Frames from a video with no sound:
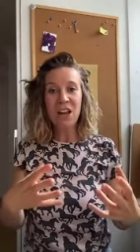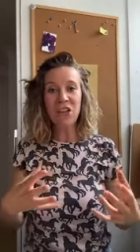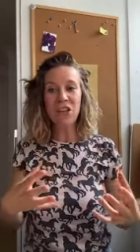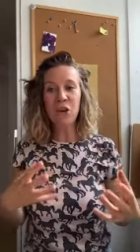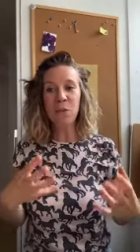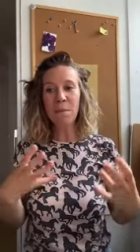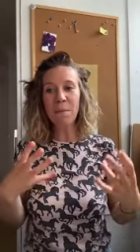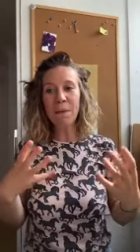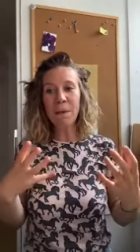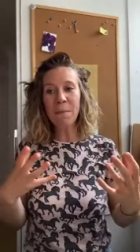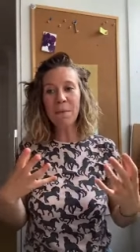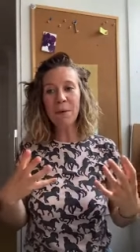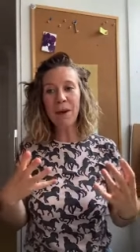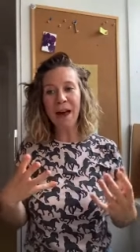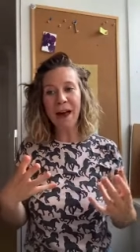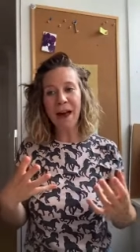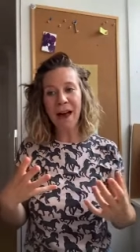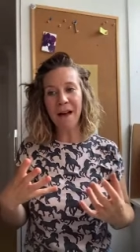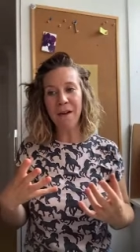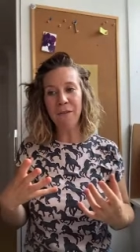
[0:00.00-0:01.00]
so people
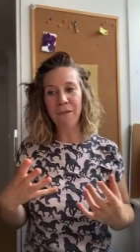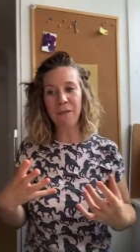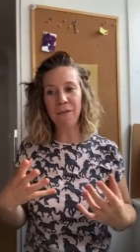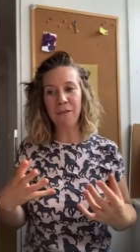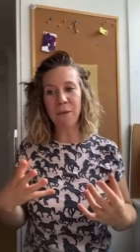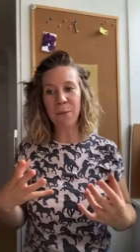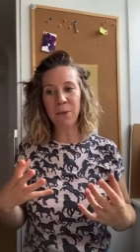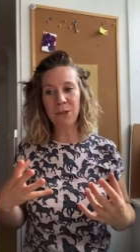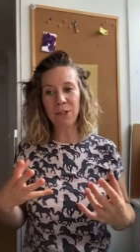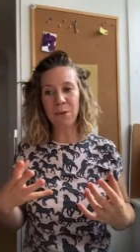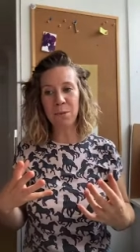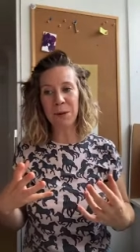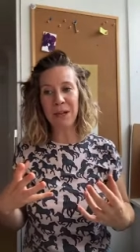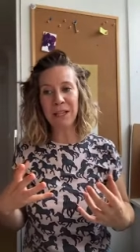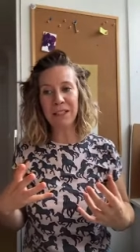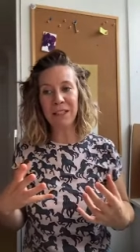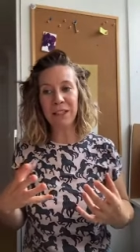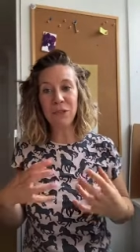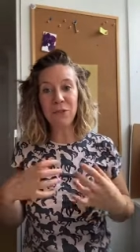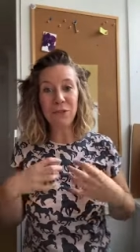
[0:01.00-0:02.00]
have the
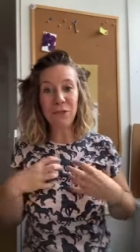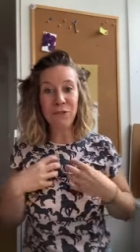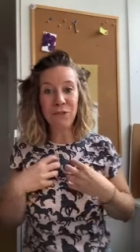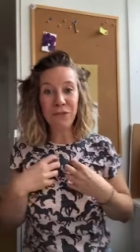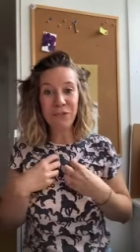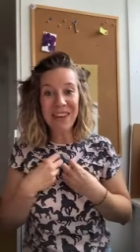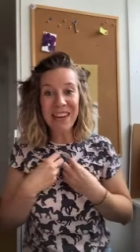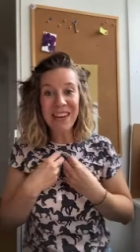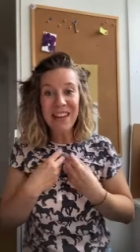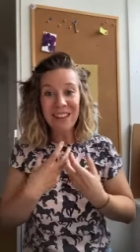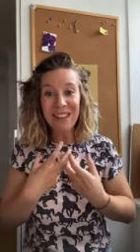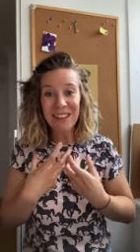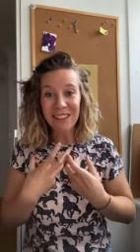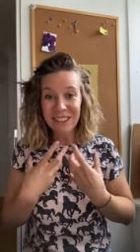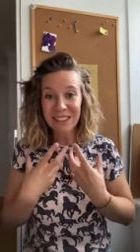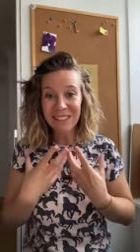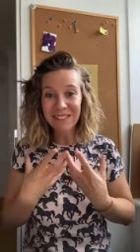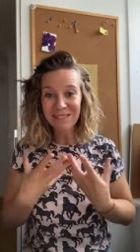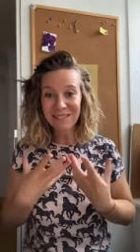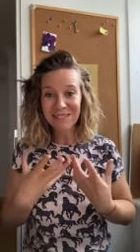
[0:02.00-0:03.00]
possibility to
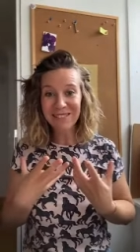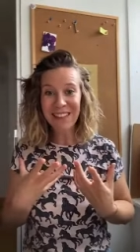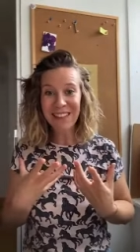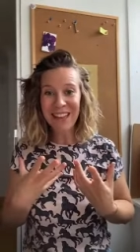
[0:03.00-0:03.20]
feel